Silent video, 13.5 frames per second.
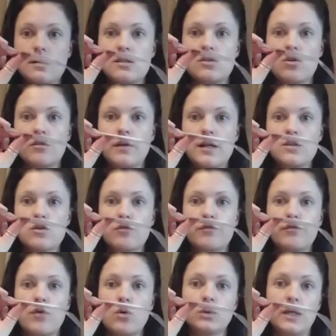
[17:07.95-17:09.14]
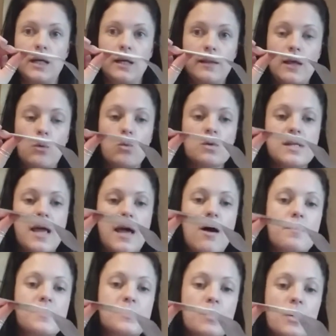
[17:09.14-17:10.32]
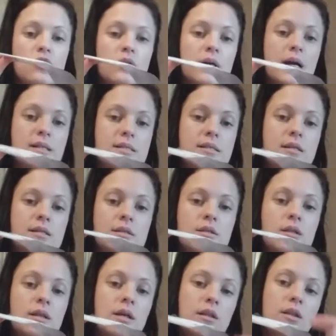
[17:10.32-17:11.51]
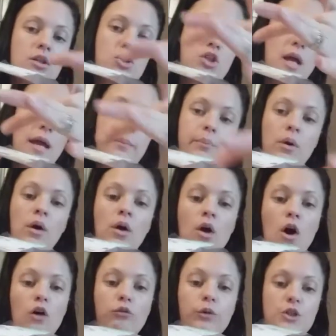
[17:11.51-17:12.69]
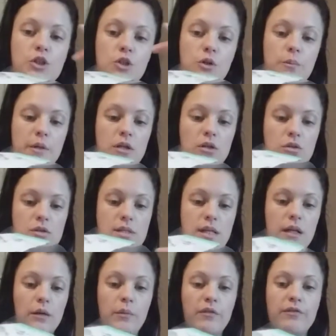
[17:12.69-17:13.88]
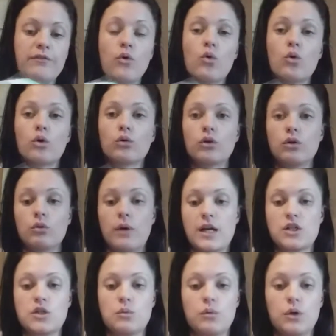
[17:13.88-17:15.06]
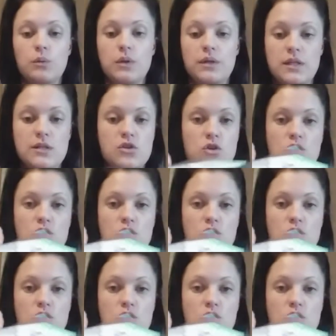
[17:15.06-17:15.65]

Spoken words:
It's not folding. And that also helps when you cut this the shape of what you're going to be using before you actually work with this.